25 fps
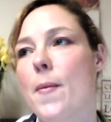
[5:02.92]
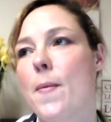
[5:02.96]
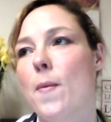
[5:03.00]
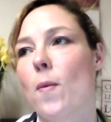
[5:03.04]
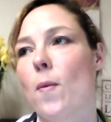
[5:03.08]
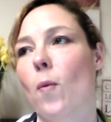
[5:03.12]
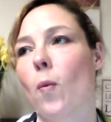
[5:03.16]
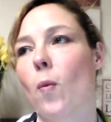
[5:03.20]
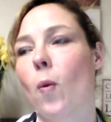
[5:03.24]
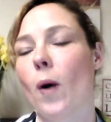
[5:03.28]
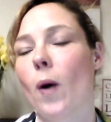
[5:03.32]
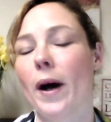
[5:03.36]

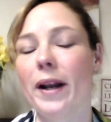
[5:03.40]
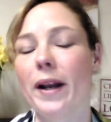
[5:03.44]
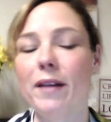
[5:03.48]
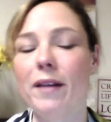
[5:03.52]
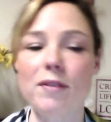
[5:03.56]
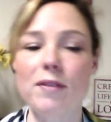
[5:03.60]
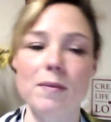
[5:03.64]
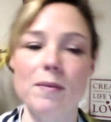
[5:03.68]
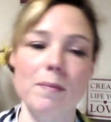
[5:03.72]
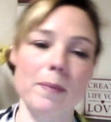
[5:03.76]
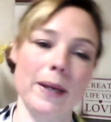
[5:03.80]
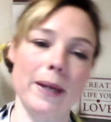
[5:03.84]
One
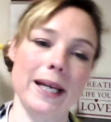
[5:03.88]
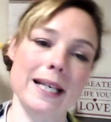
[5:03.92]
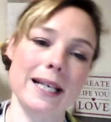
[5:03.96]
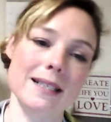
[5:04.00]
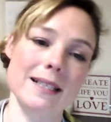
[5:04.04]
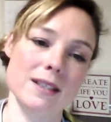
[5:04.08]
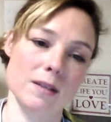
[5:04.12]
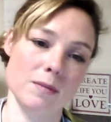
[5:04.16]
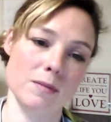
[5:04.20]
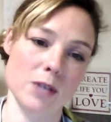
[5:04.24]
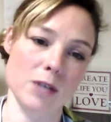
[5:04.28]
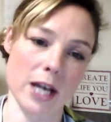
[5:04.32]
of the
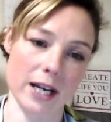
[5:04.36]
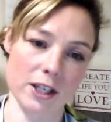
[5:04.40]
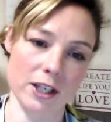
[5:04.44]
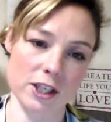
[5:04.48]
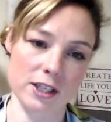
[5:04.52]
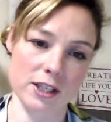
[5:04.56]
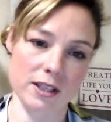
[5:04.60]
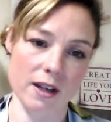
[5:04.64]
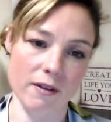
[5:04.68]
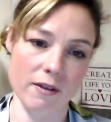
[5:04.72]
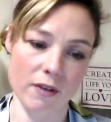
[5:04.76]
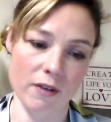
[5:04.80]
biggest
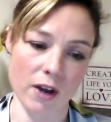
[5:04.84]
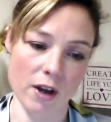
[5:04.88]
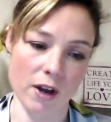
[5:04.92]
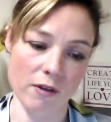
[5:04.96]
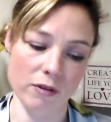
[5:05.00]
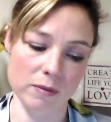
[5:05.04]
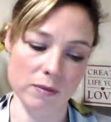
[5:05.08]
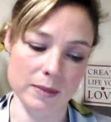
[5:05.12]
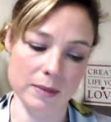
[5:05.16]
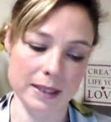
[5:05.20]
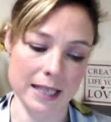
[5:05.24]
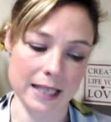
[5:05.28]
objections I've heard
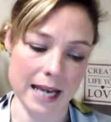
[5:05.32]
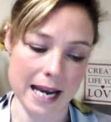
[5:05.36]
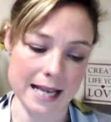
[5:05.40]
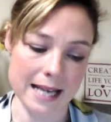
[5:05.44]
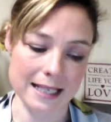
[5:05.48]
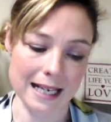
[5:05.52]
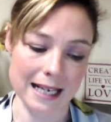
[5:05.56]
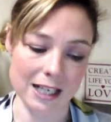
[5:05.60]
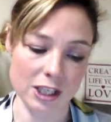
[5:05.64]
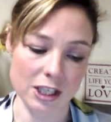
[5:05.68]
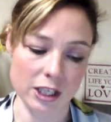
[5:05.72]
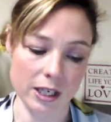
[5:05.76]
from CAs
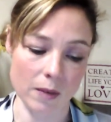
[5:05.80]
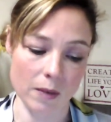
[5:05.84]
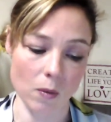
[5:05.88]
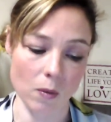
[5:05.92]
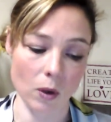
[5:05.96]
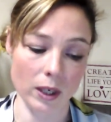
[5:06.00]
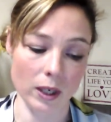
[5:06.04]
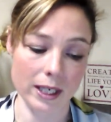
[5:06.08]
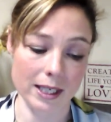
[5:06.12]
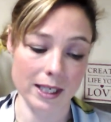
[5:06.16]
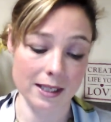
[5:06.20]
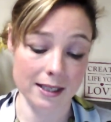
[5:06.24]
actually
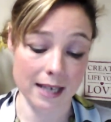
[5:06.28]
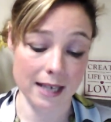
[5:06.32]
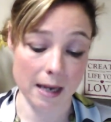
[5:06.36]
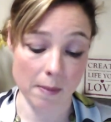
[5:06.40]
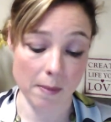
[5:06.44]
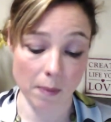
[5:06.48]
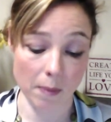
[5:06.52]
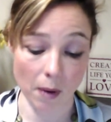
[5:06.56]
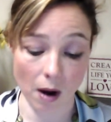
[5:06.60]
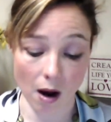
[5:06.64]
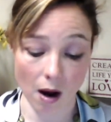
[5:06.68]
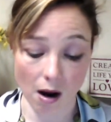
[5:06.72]
wanting to
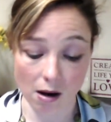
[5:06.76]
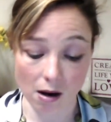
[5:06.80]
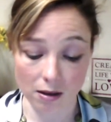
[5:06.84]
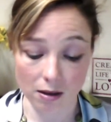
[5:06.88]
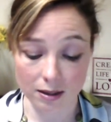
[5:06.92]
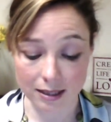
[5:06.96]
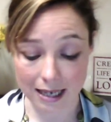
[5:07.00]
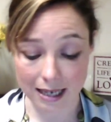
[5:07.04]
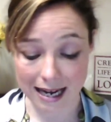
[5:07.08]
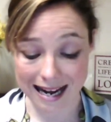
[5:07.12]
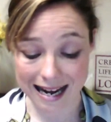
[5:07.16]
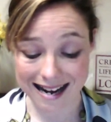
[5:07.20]
take
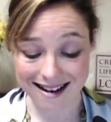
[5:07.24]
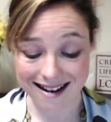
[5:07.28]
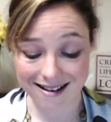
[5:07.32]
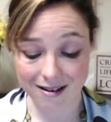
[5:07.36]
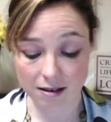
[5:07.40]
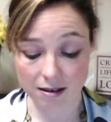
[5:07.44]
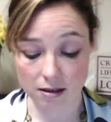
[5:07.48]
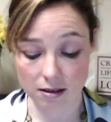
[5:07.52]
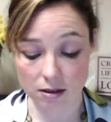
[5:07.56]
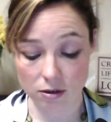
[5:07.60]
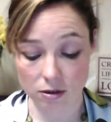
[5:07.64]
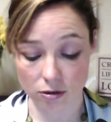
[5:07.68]
part
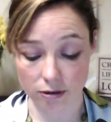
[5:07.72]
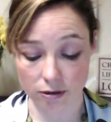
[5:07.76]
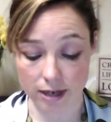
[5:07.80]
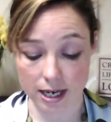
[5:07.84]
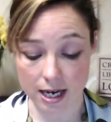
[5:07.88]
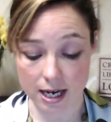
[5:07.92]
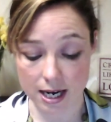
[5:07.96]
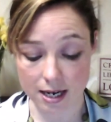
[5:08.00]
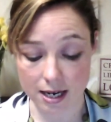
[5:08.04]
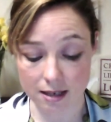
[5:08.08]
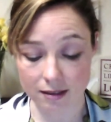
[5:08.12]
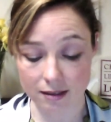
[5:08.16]
in
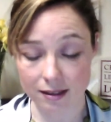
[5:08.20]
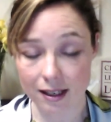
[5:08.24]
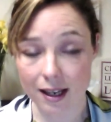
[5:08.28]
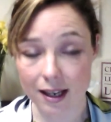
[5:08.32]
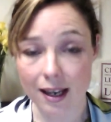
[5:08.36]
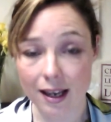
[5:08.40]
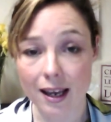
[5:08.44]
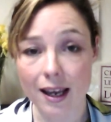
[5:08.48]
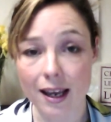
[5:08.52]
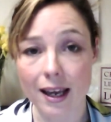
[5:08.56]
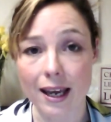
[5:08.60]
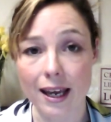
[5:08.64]
screenings
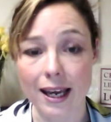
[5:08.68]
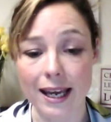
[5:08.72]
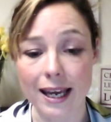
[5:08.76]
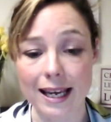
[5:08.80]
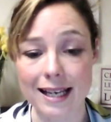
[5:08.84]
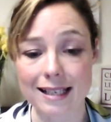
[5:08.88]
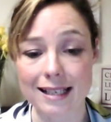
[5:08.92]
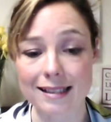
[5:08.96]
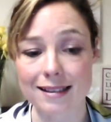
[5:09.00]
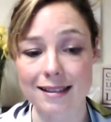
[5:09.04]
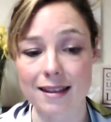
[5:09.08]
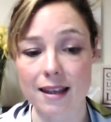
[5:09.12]

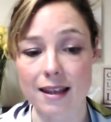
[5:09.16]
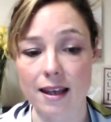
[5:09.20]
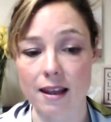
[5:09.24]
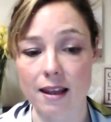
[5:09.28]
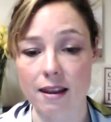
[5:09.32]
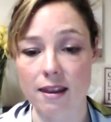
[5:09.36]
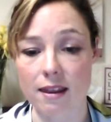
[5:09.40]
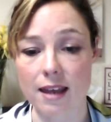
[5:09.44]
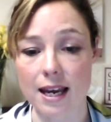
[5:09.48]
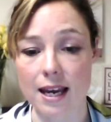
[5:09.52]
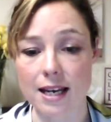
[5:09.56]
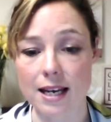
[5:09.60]
is
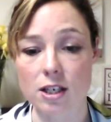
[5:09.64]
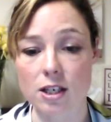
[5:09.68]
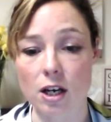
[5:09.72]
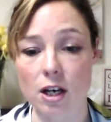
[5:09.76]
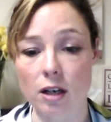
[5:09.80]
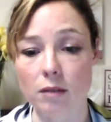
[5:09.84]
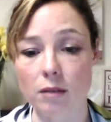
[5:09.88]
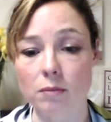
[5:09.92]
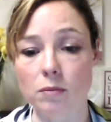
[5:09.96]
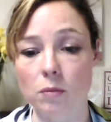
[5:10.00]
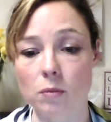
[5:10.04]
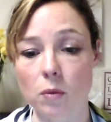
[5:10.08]
that they
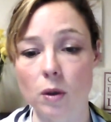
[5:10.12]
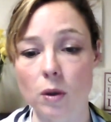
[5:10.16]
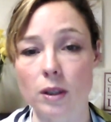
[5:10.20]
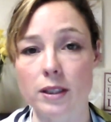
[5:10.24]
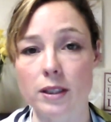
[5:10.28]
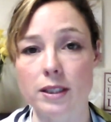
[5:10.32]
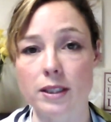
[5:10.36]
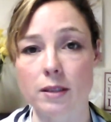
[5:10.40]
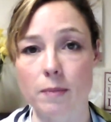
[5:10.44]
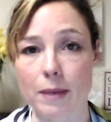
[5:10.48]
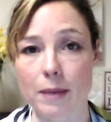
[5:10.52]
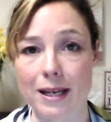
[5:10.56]
don't want
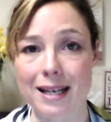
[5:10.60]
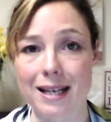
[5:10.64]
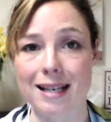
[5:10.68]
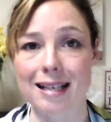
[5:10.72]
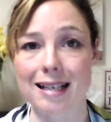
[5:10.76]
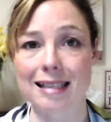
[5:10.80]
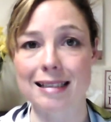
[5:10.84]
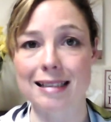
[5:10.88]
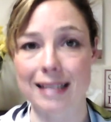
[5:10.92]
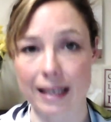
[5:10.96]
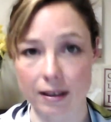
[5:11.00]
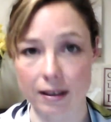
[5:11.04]
to be
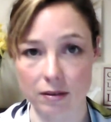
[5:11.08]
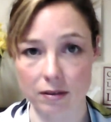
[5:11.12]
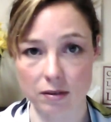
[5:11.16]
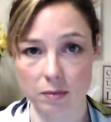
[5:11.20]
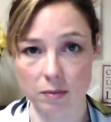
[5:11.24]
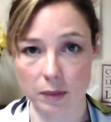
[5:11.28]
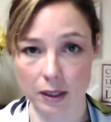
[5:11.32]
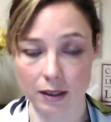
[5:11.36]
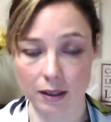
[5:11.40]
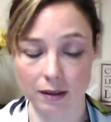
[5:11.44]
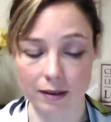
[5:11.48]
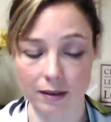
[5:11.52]
a
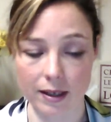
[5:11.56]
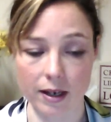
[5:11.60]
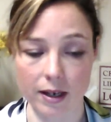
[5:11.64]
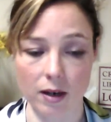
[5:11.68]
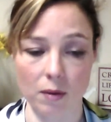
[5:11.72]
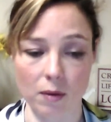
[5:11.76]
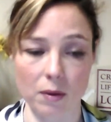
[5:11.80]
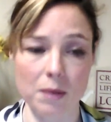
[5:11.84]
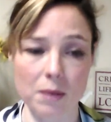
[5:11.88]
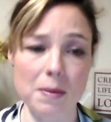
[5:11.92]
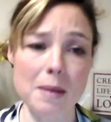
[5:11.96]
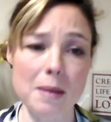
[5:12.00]
salesman. They
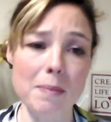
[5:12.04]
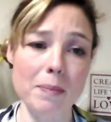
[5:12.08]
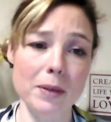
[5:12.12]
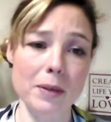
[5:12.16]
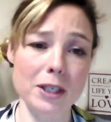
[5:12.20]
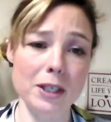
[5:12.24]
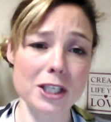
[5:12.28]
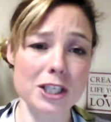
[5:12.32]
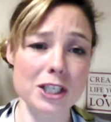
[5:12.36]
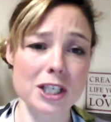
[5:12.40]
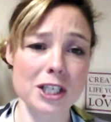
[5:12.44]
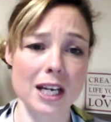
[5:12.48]
don't want to be
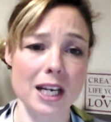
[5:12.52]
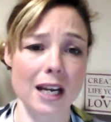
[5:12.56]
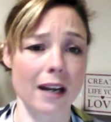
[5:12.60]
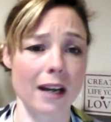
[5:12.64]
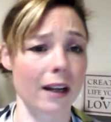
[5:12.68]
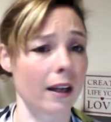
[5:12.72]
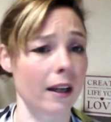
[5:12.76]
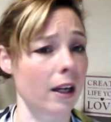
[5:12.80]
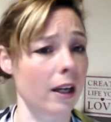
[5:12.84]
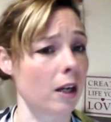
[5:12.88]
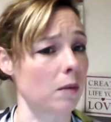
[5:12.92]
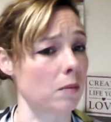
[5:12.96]
pushy, and
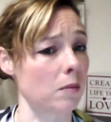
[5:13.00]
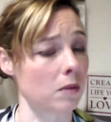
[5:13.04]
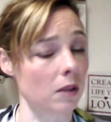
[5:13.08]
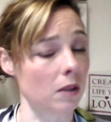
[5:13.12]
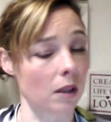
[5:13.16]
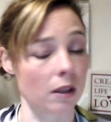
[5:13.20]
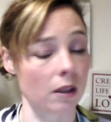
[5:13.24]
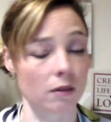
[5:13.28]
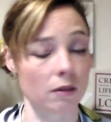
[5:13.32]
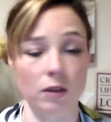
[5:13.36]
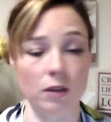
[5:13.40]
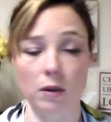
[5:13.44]
I hope
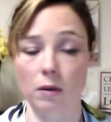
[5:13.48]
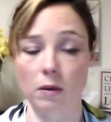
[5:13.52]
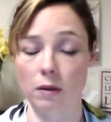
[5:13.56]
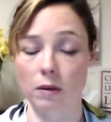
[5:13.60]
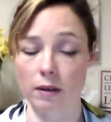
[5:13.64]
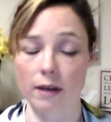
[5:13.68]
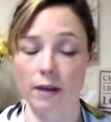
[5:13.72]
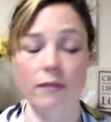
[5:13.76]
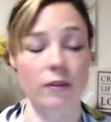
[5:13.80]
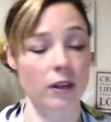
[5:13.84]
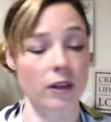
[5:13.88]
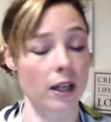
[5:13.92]
none of you are
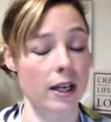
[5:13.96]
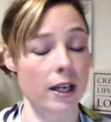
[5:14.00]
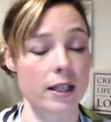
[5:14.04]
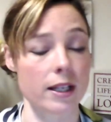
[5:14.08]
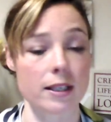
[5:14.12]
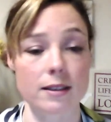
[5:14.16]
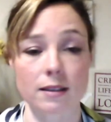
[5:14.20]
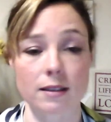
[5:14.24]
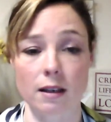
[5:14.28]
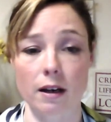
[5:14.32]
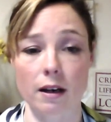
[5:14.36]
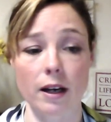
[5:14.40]
ever like
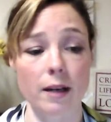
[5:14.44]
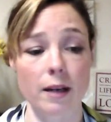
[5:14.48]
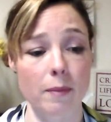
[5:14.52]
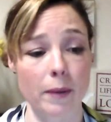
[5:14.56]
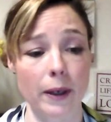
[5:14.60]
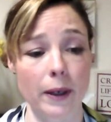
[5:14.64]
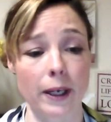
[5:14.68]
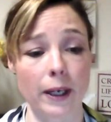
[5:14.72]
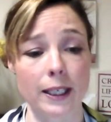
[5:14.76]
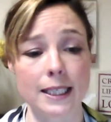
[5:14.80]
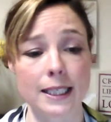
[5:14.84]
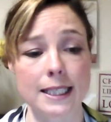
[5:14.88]
this guy,
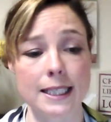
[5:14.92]
but